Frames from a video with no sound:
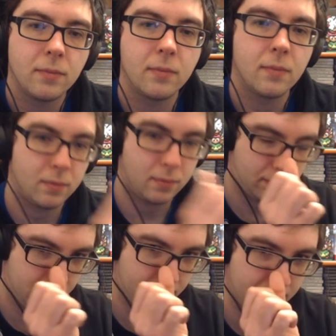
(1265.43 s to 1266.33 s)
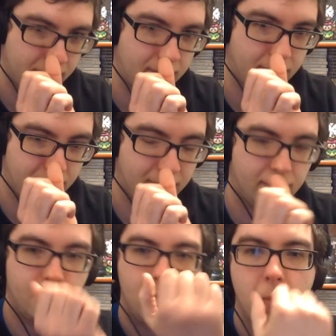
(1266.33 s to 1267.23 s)

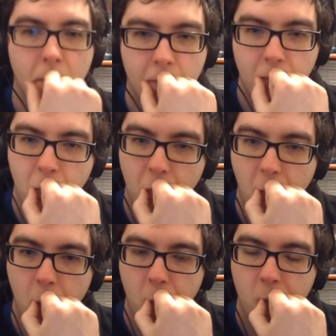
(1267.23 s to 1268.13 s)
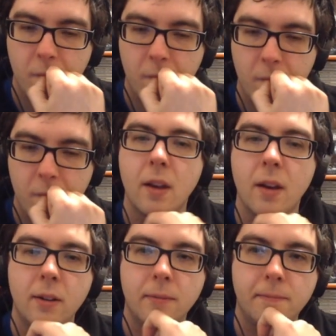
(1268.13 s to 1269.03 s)

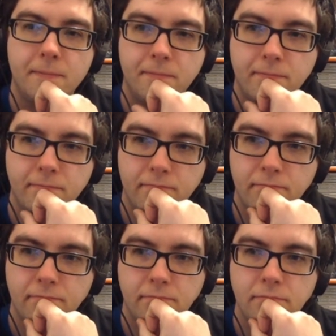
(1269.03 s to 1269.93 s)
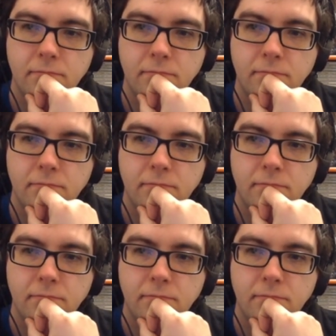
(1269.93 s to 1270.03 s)
(silent)